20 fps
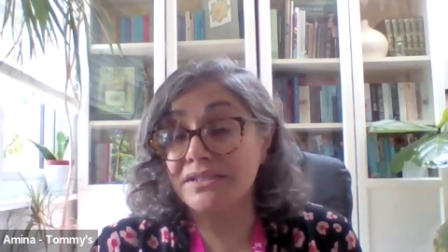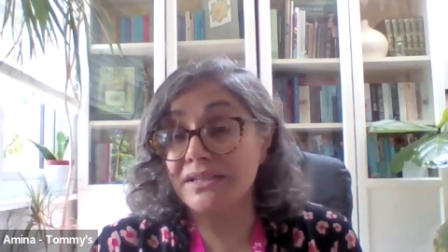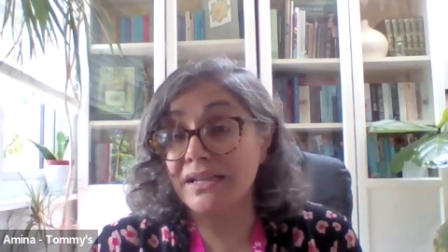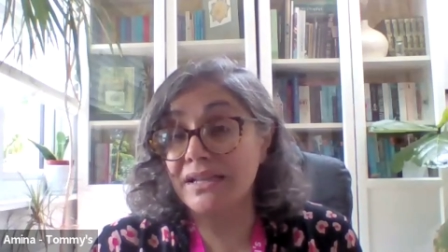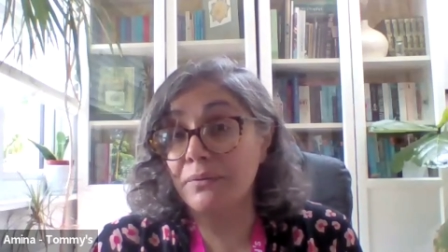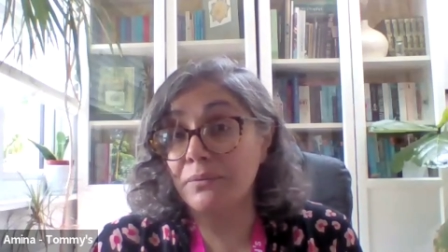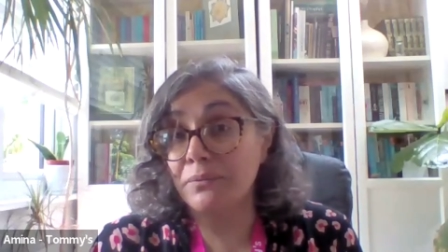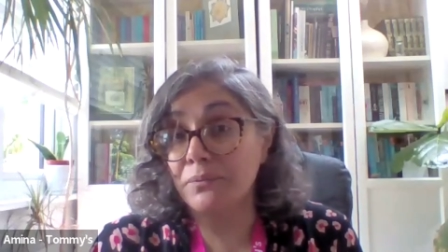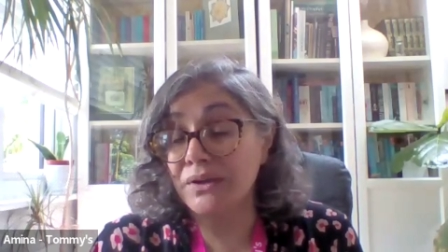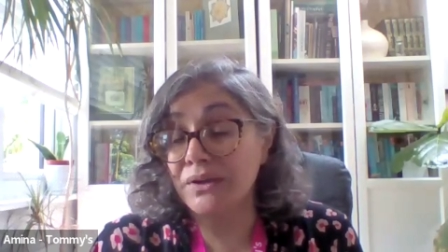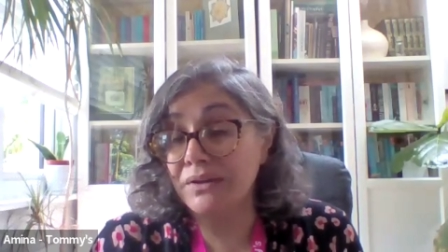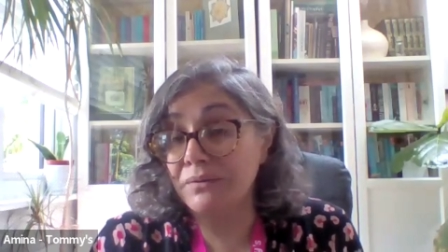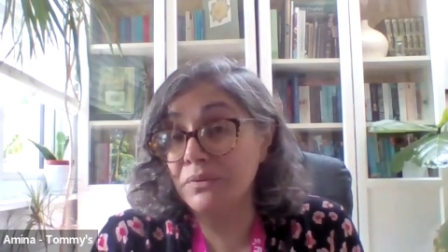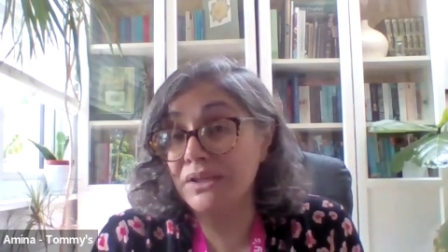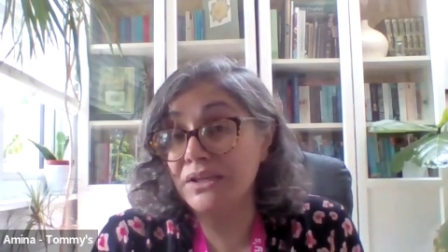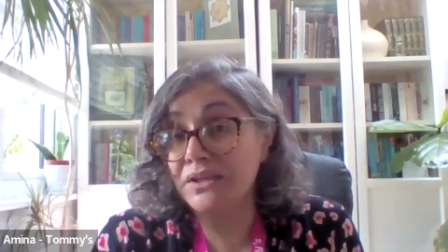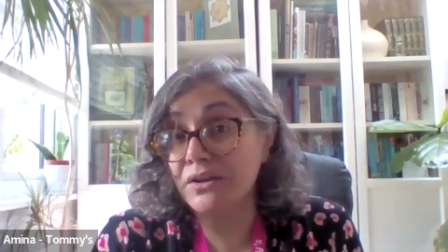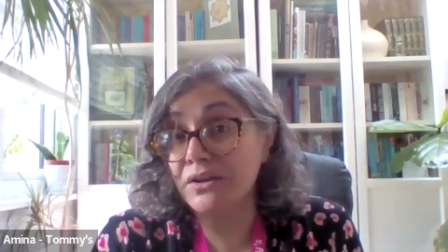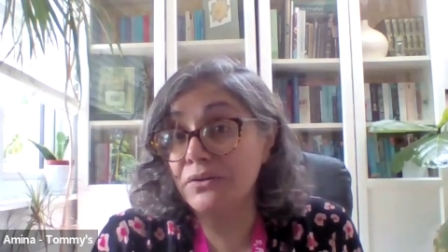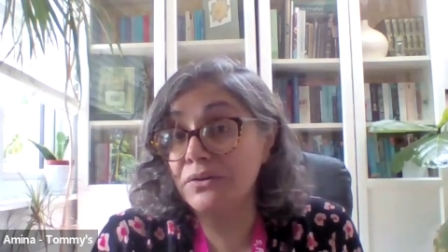that
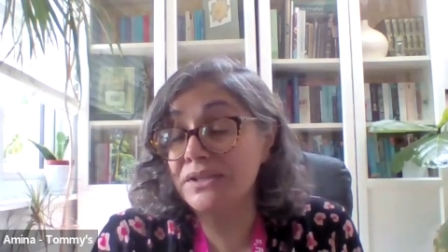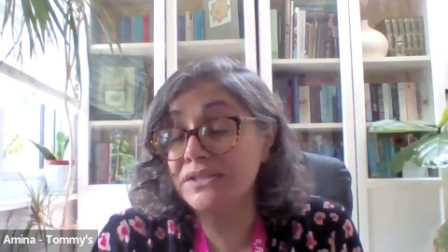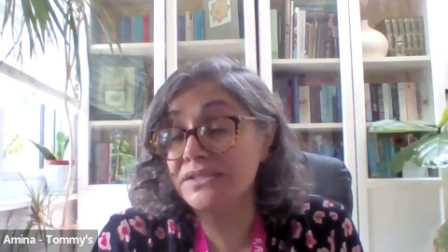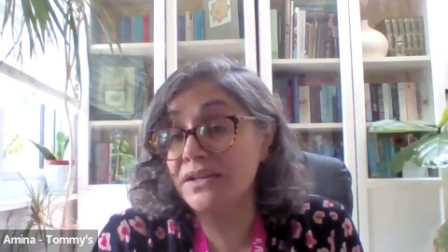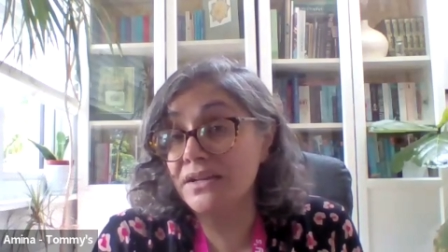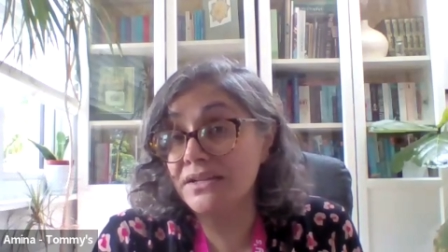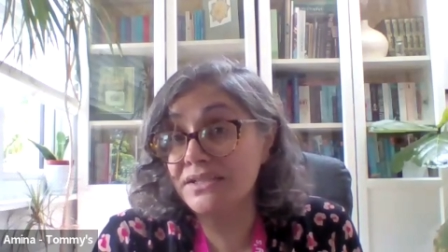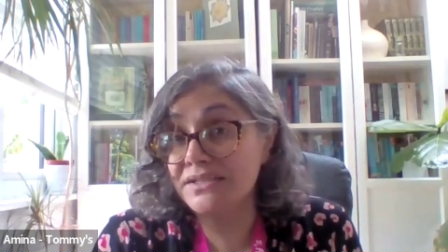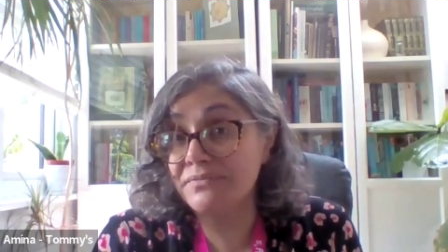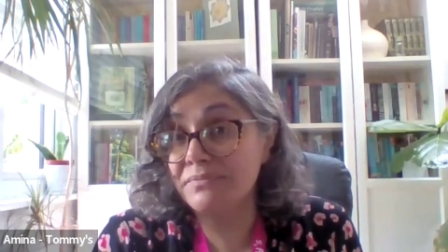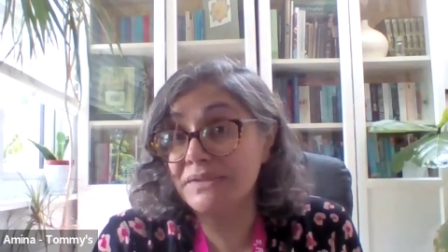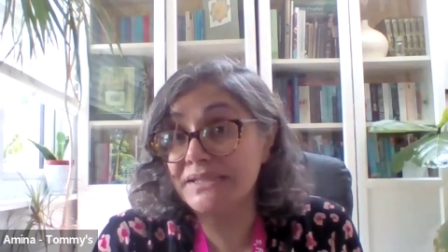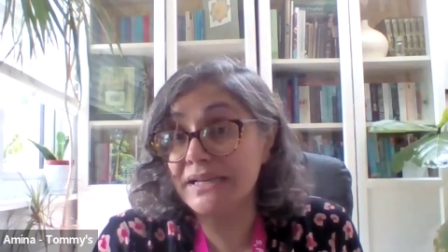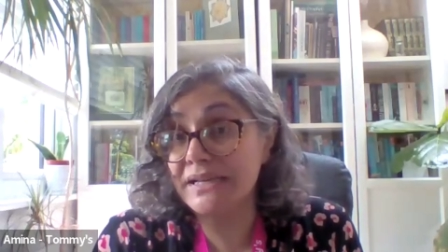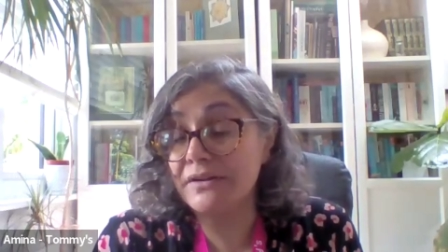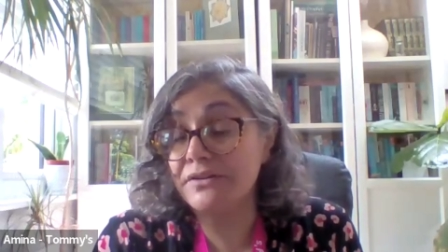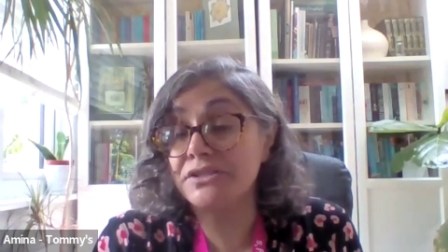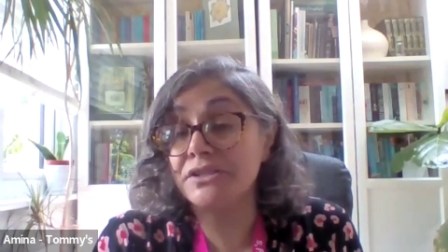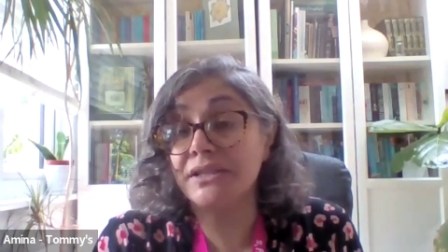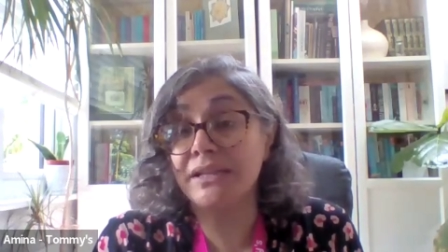we know the signs of
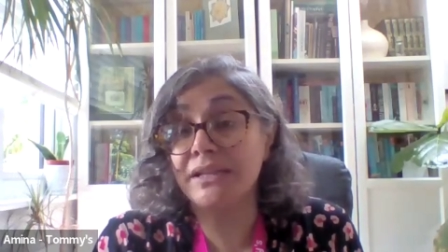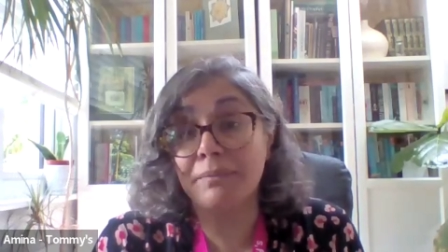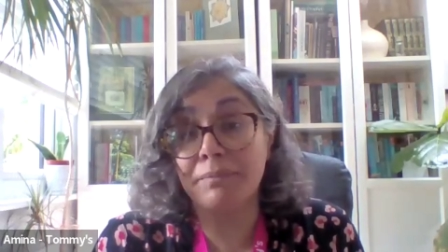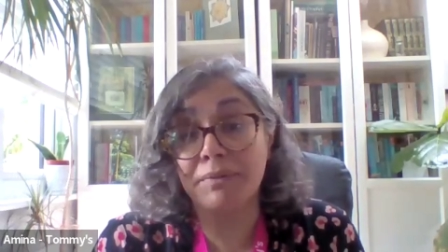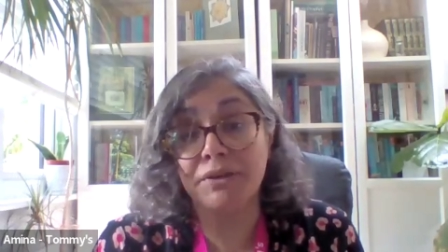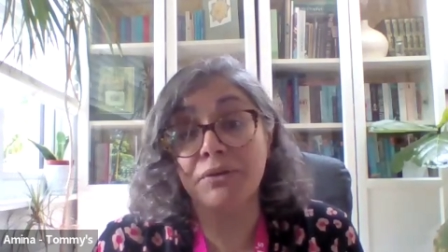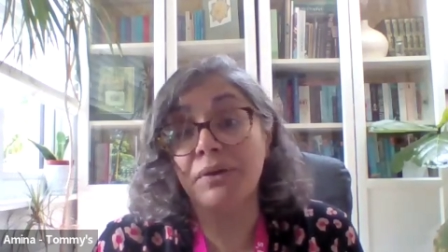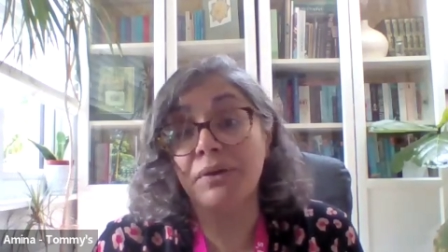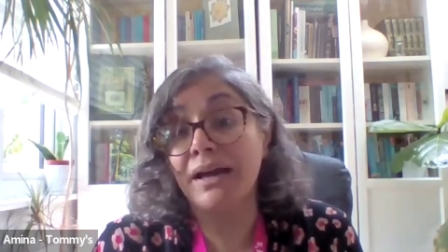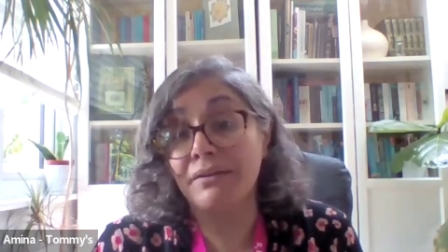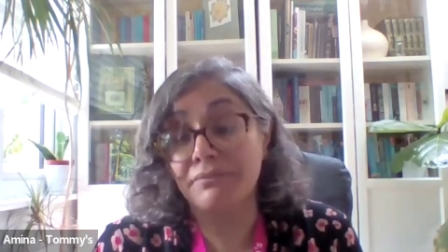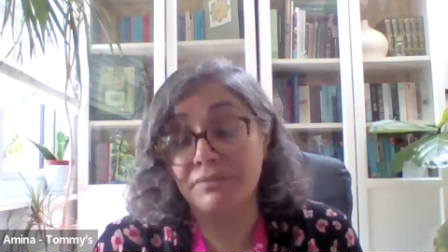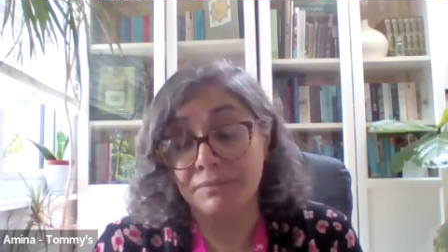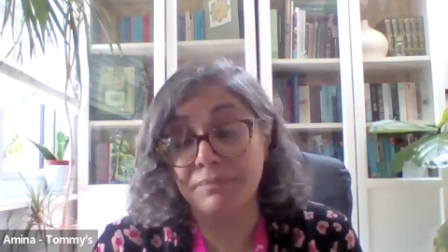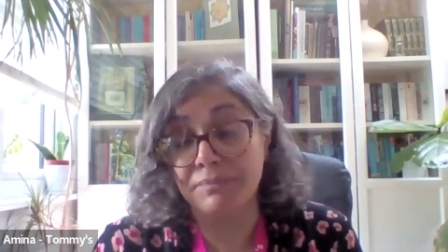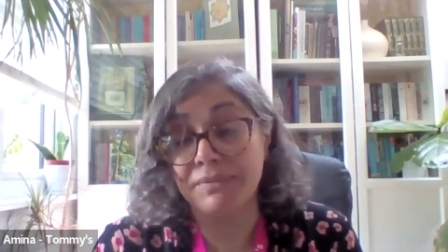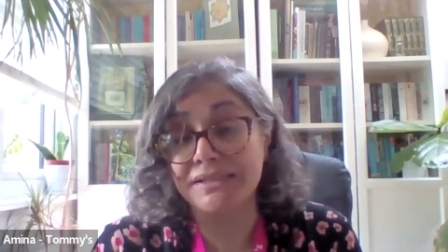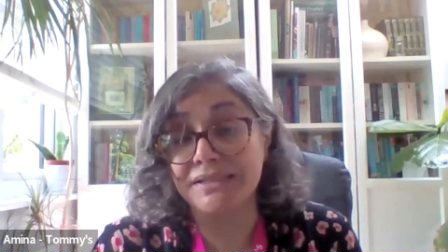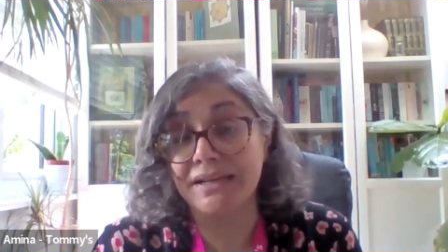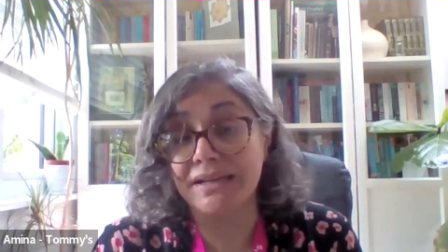miscarriage are there, but you haven't
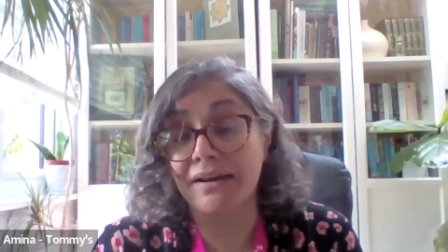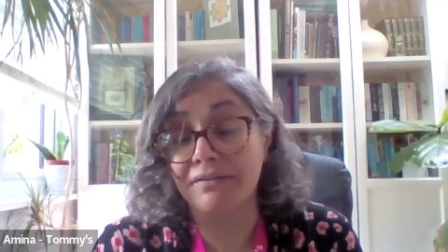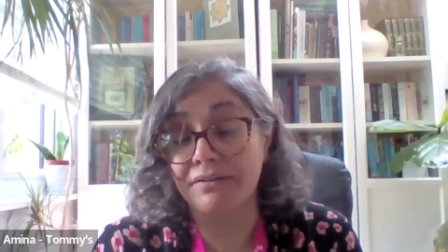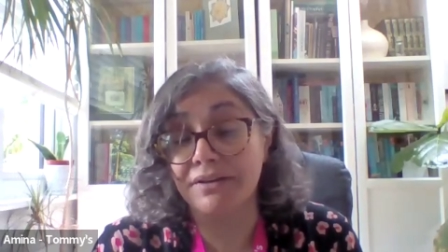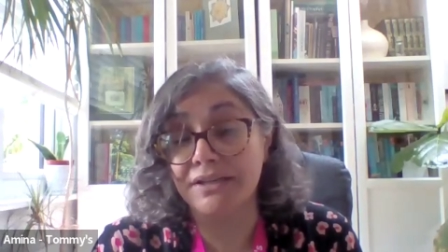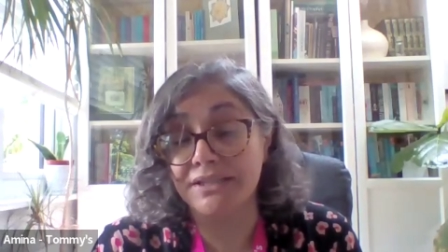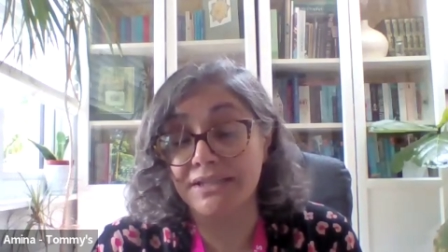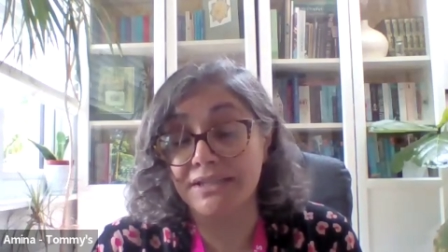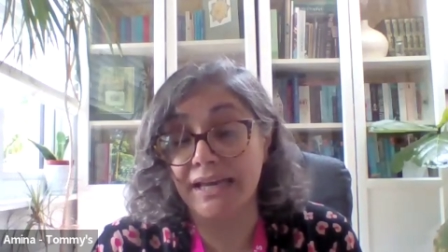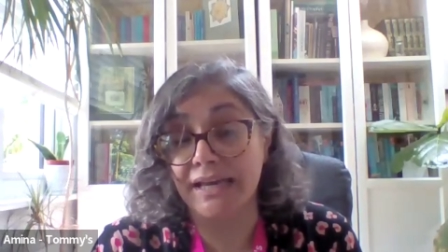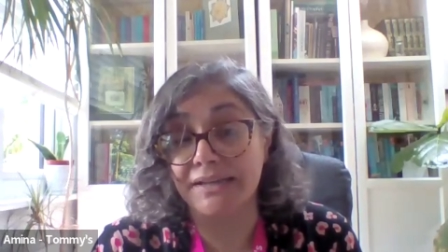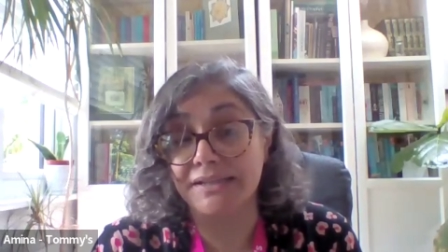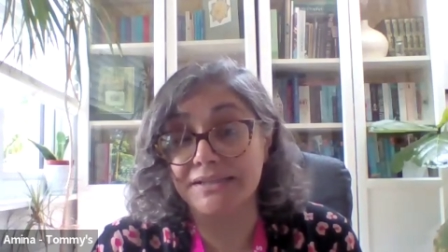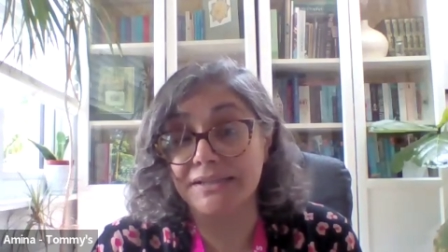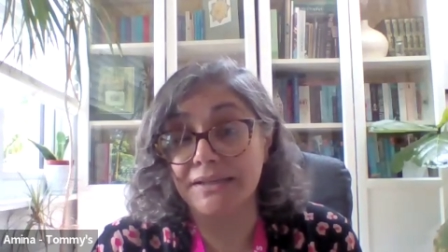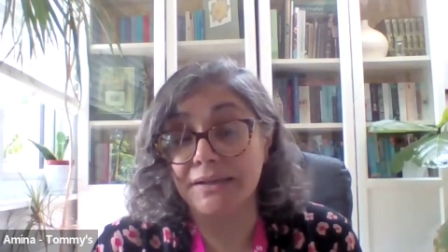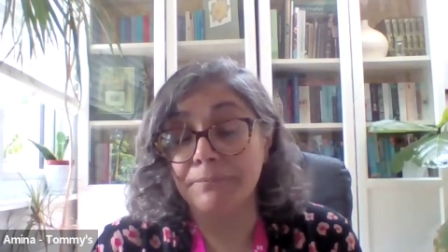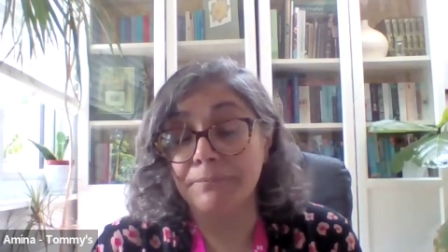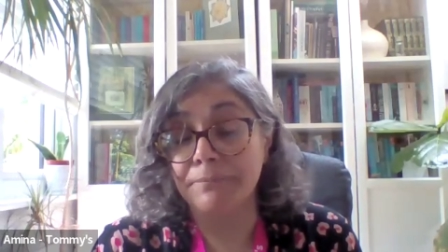miscarried yet.